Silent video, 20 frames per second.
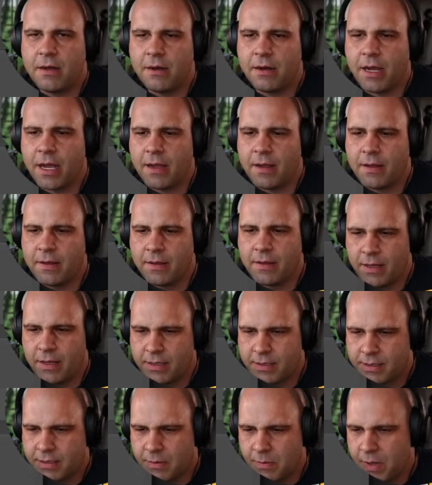Okay,
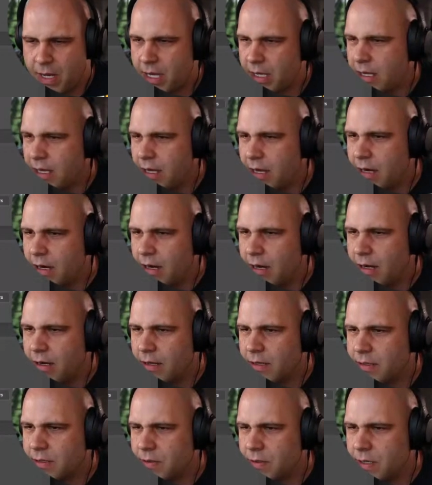let's come back here.
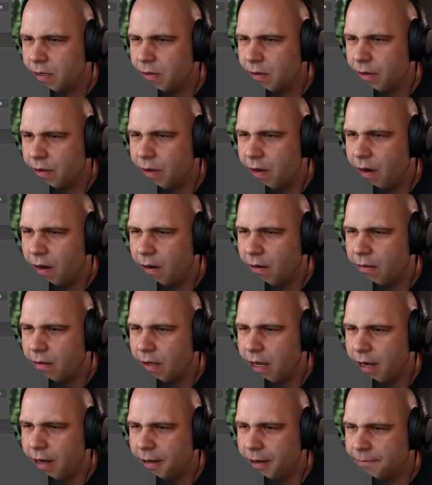Let's go down to the car
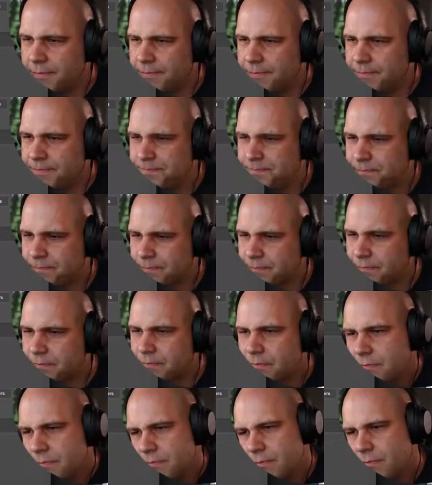layer.
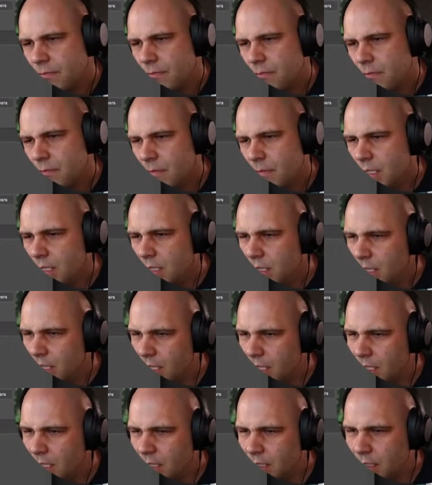
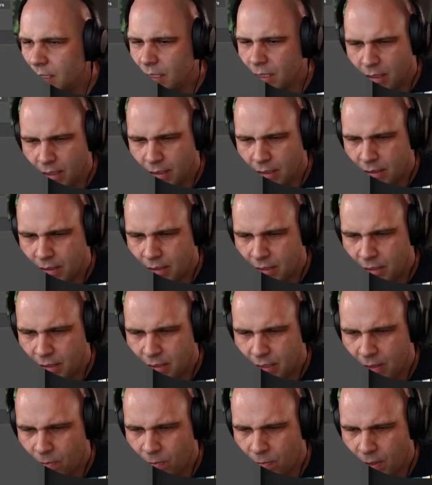And let's just
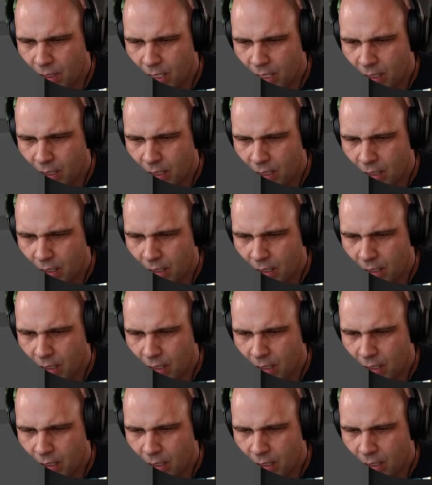see what